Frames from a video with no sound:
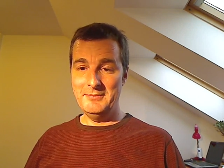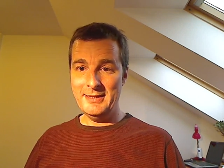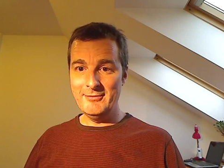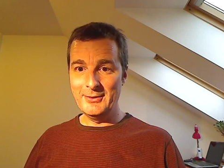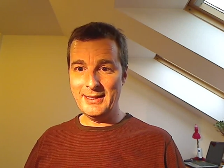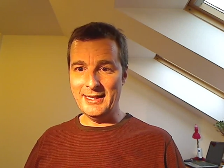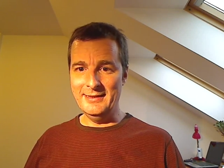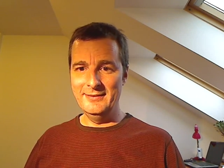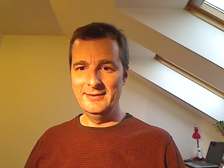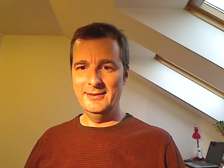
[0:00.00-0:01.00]
They're okay.
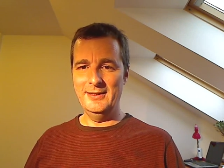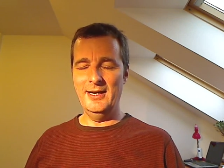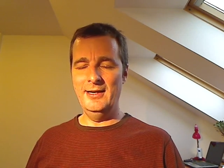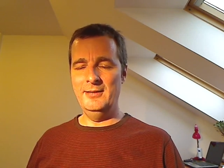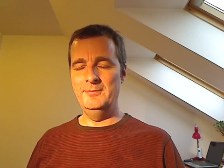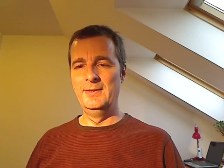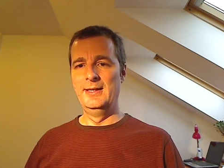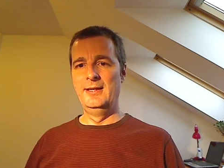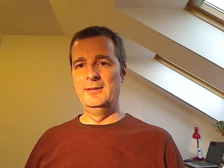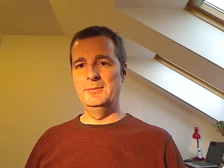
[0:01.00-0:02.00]

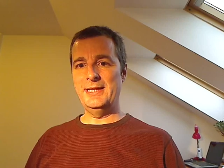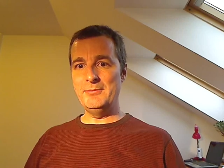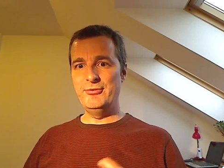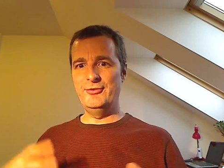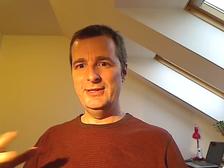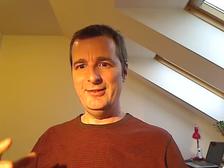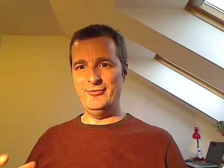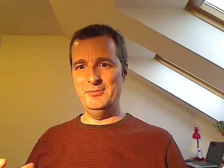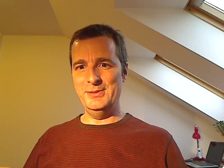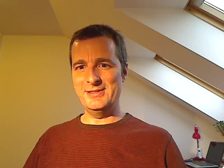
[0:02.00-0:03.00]
But I prefer
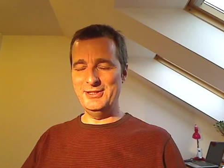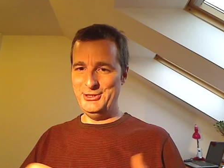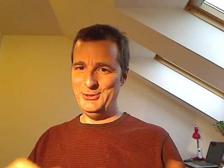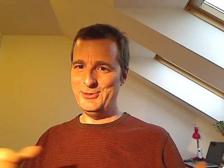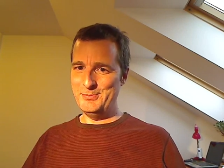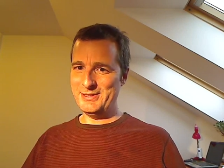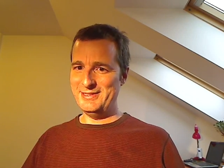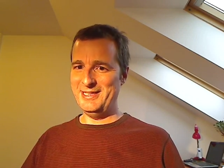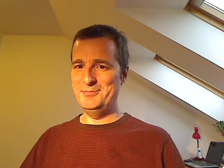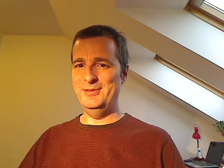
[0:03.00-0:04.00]
different books, to choose books
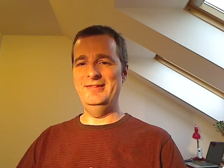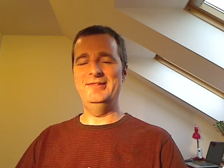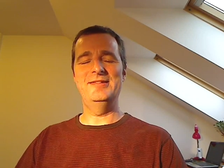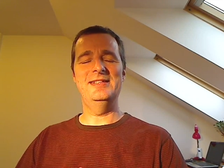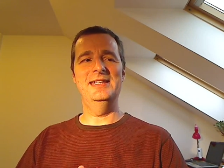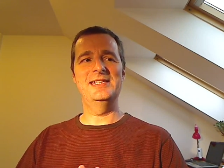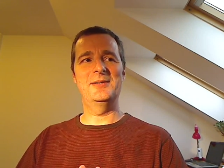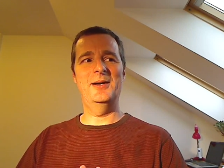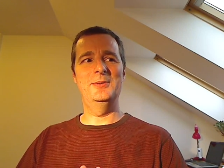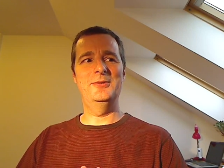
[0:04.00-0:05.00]
that I'm more interested in.
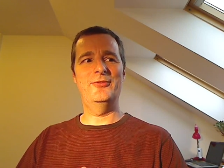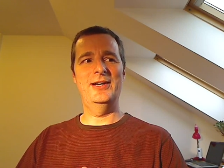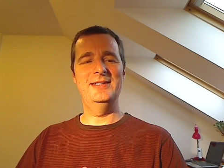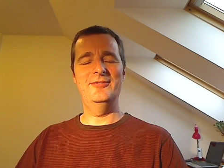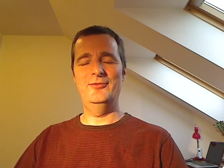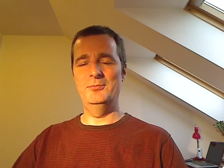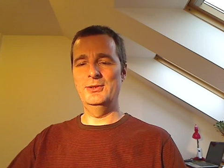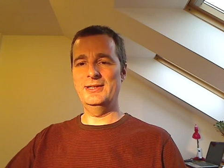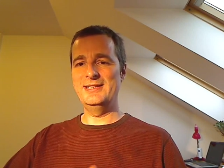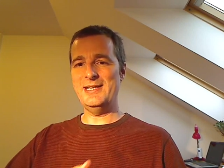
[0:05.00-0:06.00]
So I would find
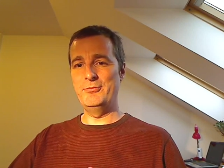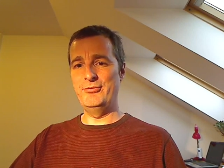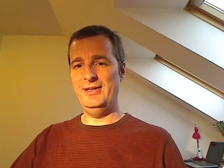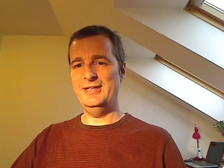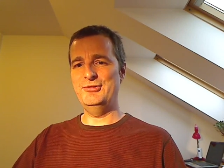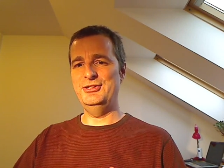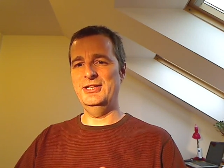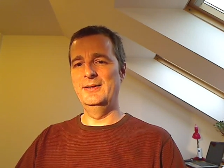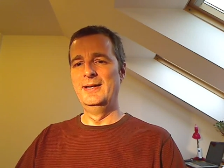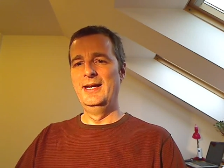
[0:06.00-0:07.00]
more contemporary
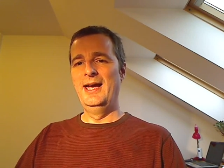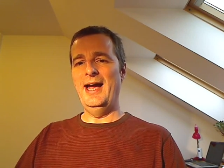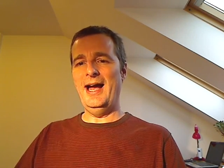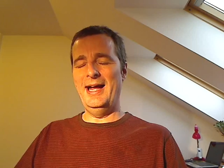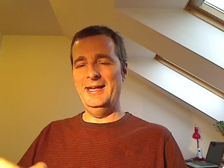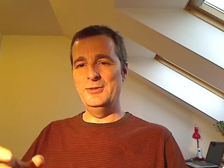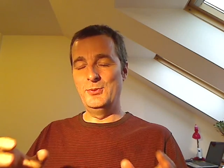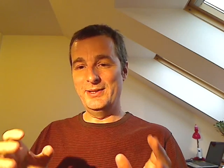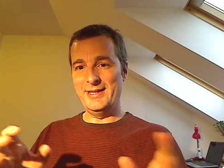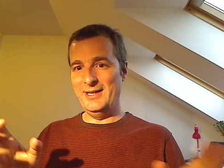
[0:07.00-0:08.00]
literature. And
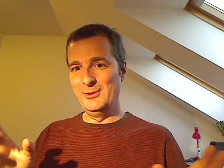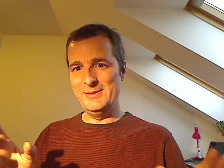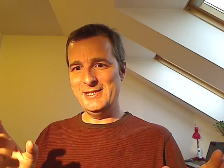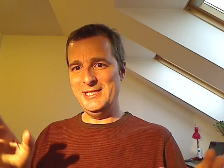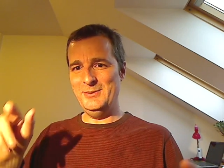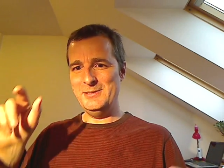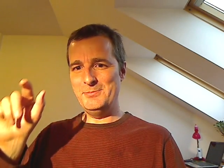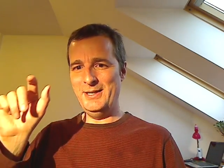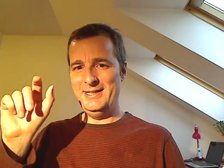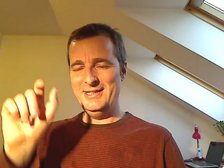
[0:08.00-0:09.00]
what I always do is
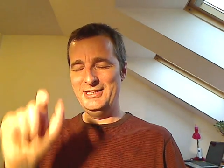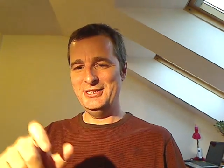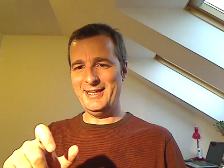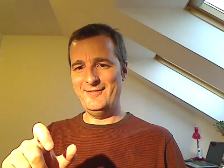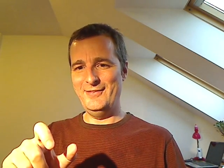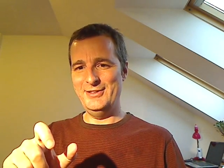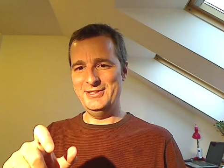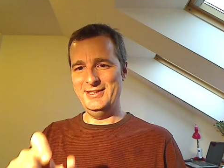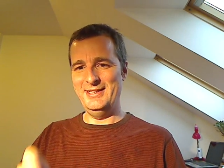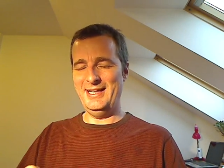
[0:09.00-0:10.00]
buy the Czech
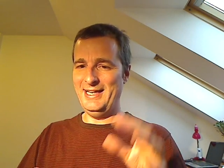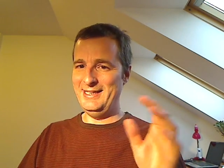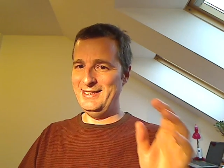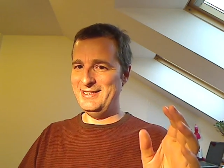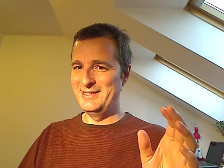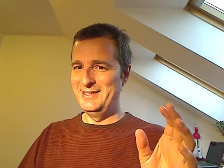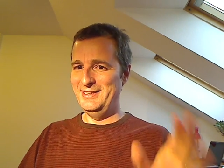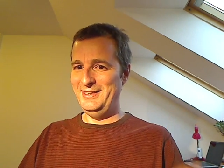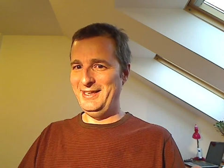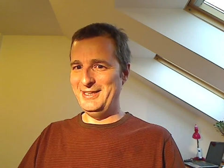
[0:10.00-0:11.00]
version and
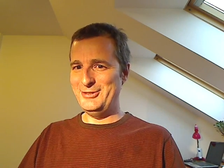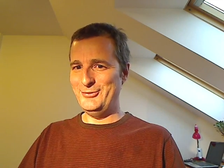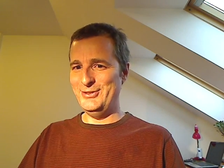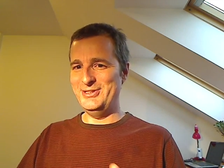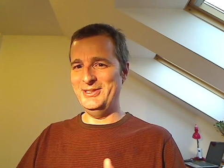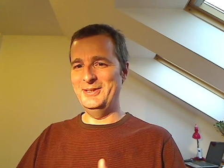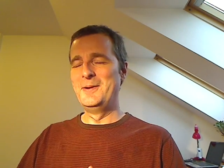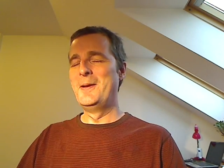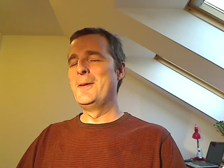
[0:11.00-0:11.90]
the English version.